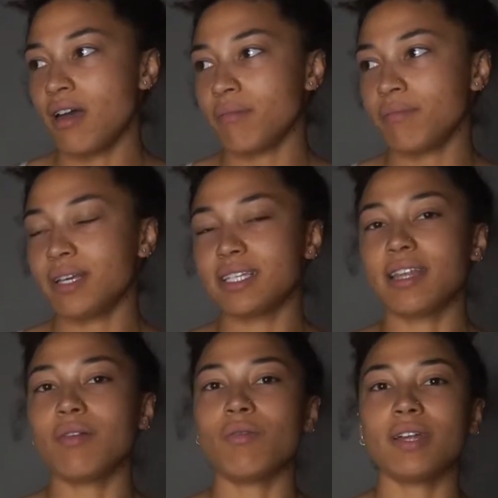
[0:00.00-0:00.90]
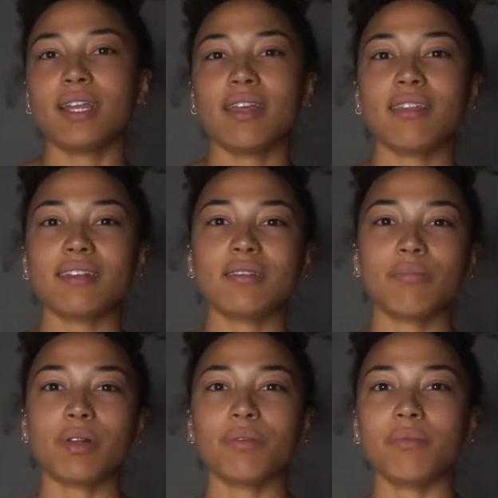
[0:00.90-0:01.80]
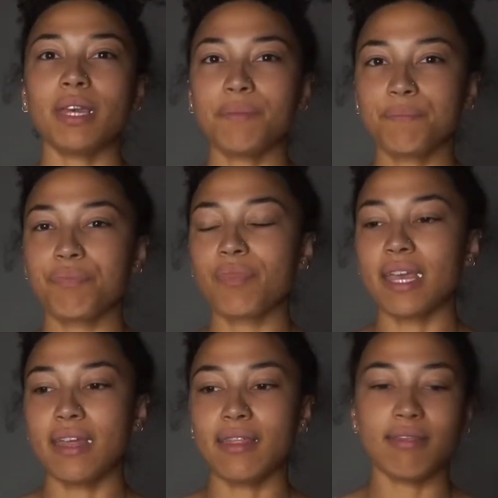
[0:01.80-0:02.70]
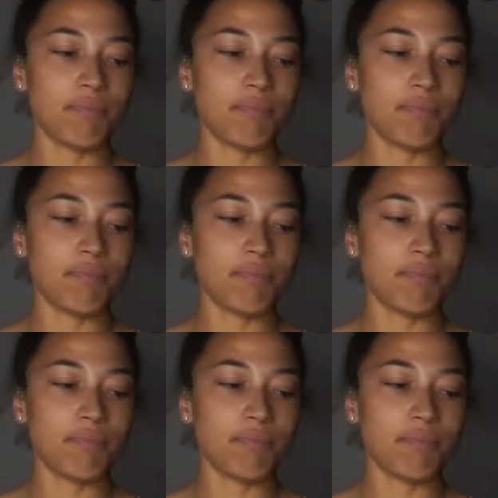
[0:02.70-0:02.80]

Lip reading: because I don't want anything to bloat me and